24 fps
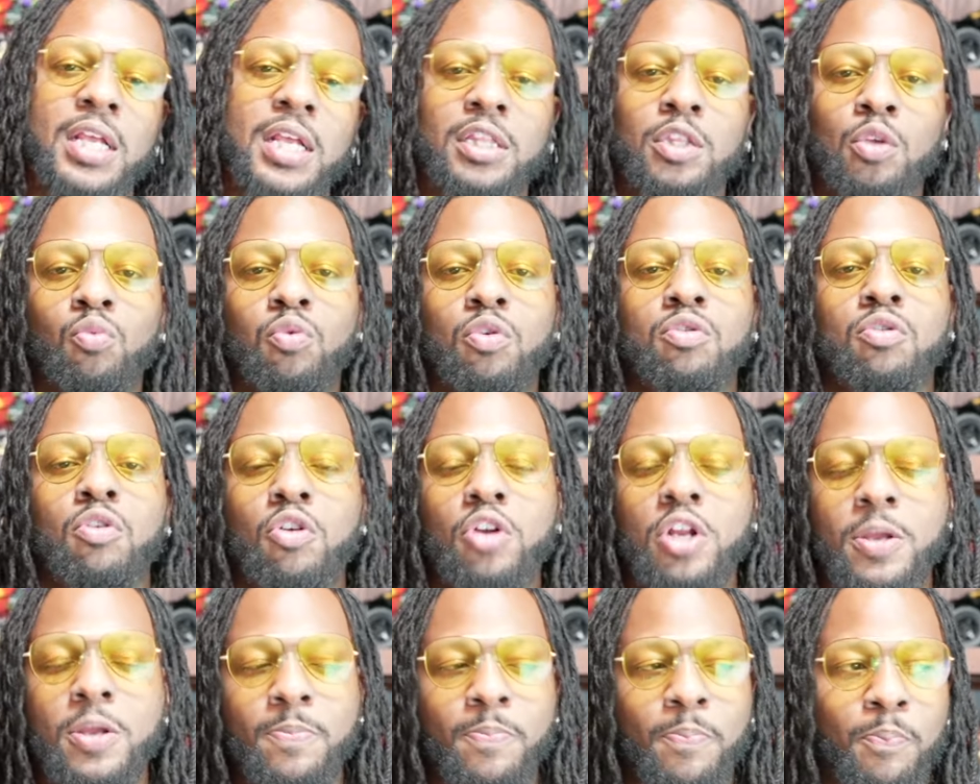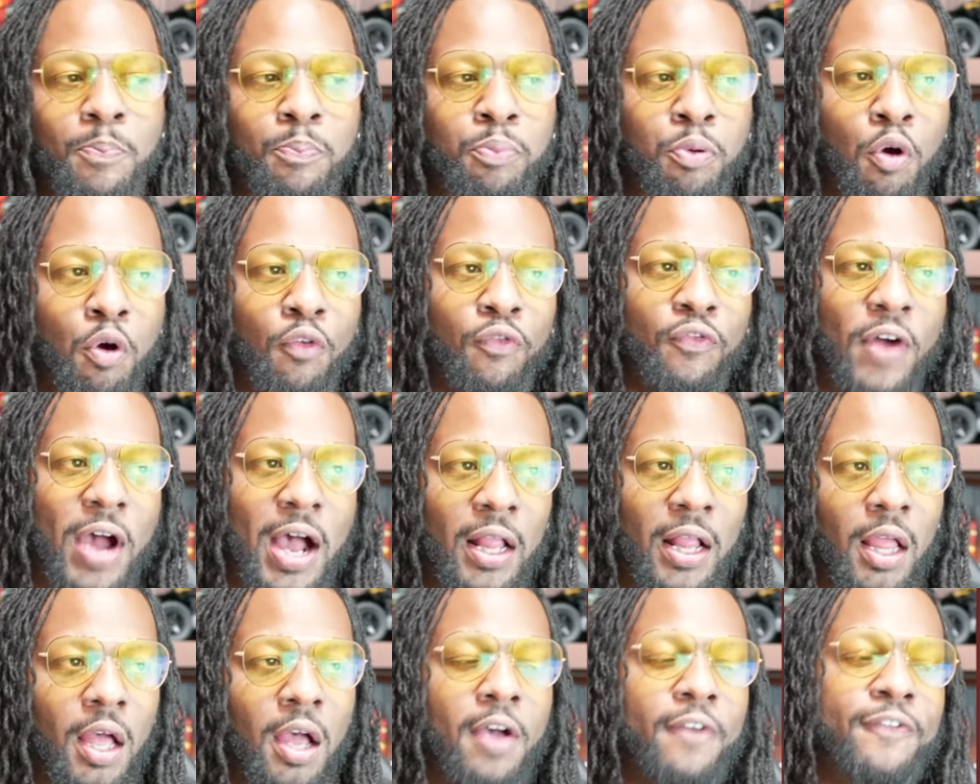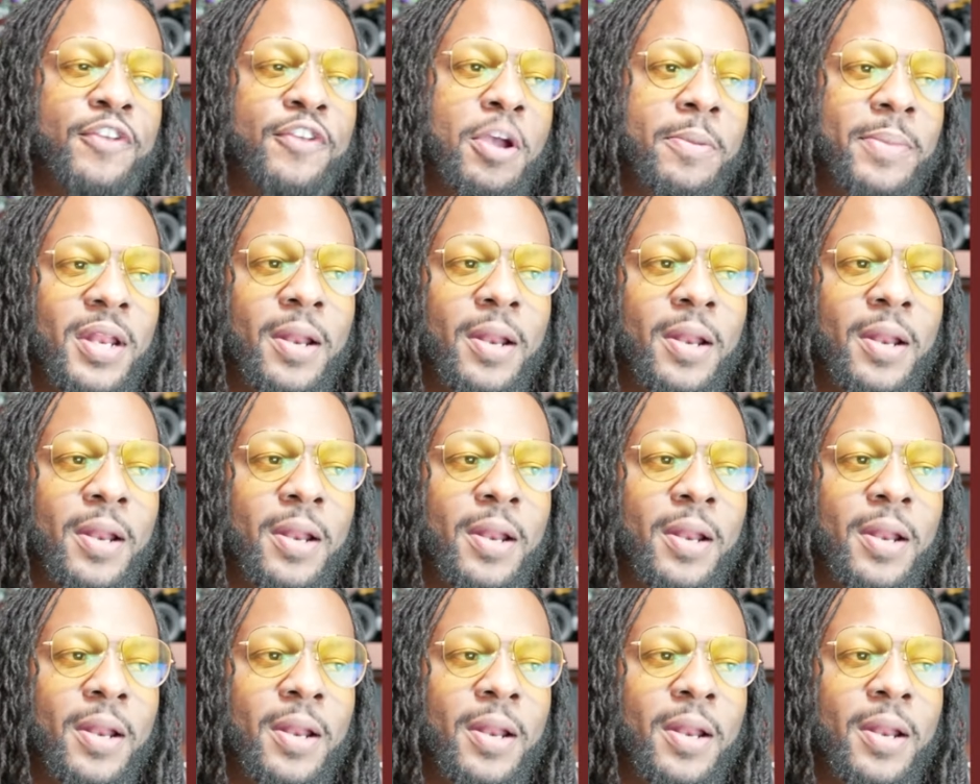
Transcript: at the recruiting profile of him,